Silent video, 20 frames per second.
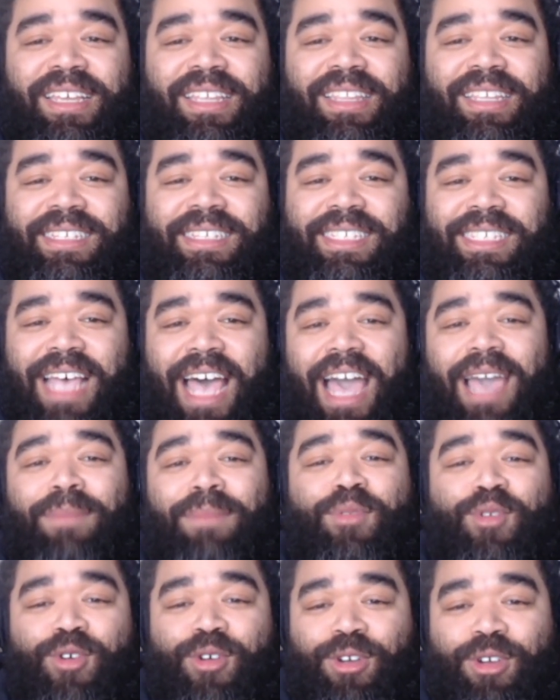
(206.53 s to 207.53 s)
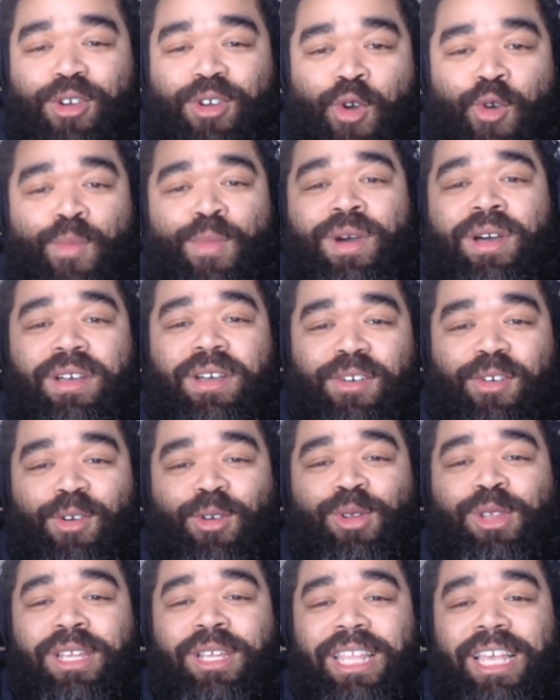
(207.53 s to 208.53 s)
the cyborg Kuma, or
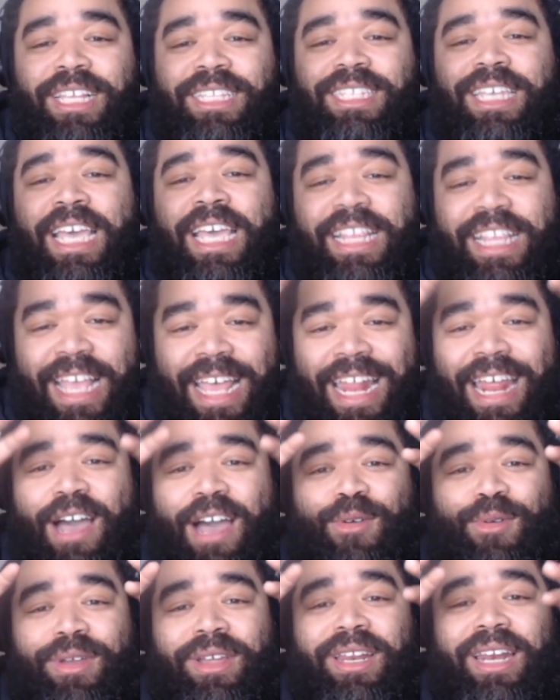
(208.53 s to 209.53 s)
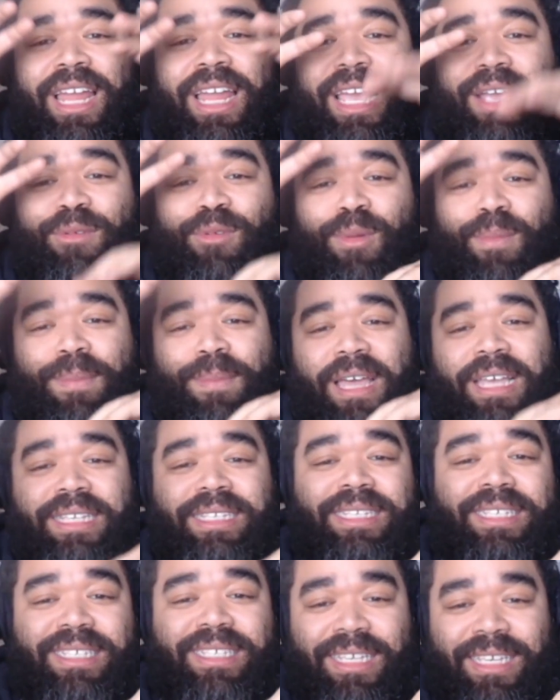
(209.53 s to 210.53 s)
did they take that out and like
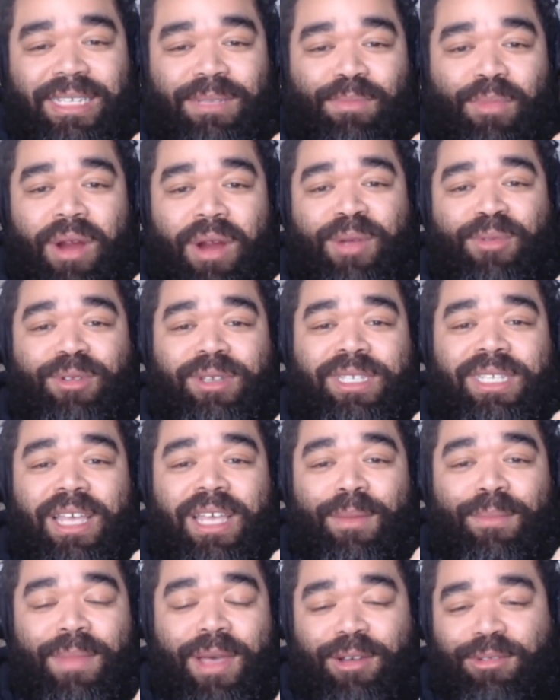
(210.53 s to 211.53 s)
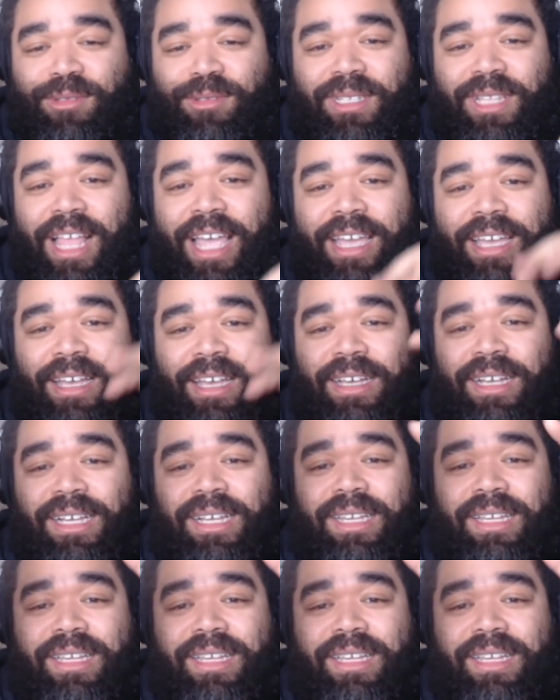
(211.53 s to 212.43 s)
replace his brain with something else, like a